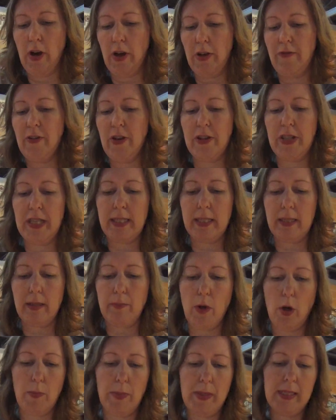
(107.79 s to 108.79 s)
furthest
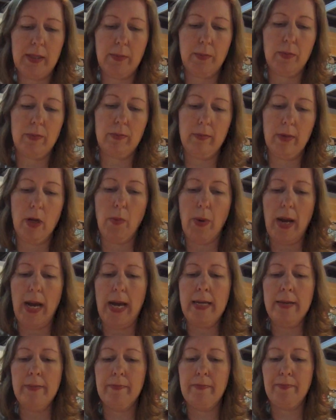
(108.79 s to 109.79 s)
poppers
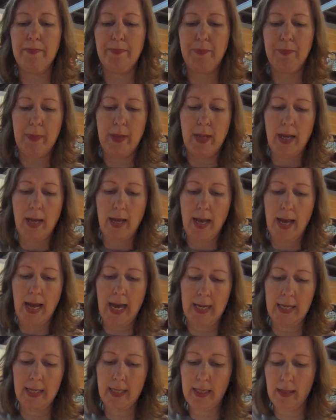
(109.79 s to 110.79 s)
away,
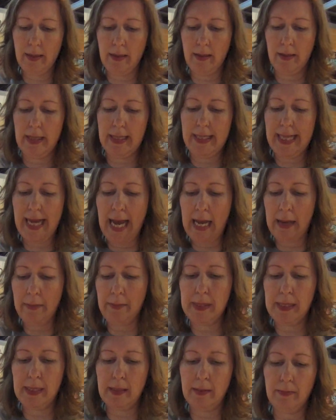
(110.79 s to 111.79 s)
and the
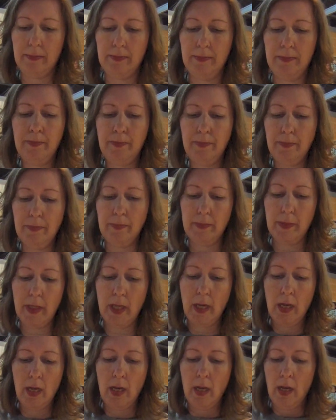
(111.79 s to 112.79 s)
tabs
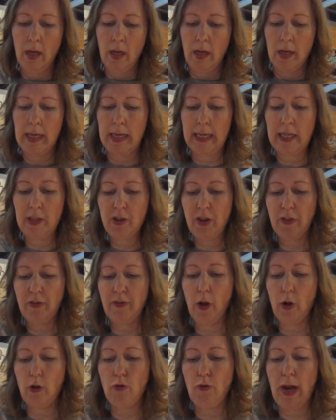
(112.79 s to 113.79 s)
can literally
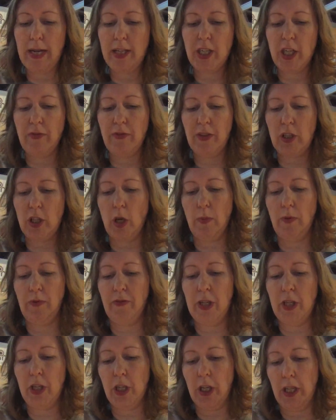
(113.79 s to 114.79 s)
fold right over the top of
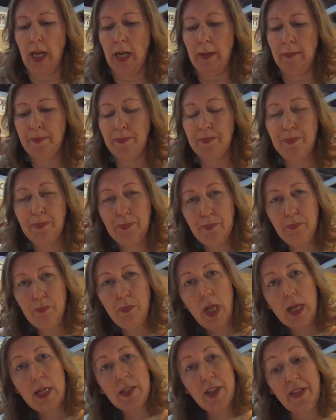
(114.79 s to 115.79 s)
each other.
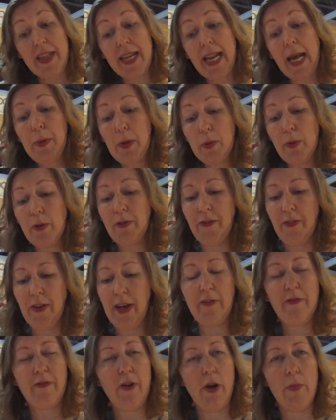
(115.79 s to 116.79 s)
So the nappy will
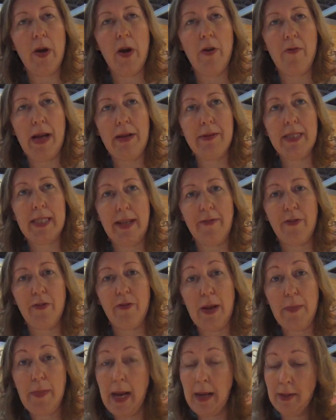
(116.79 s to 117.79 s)
fit from around 7 or
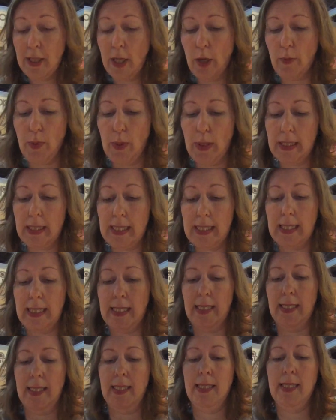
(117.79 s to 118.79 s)
8 pounds upwards.
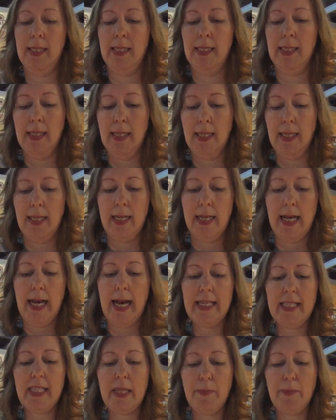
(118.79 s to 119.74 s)
As the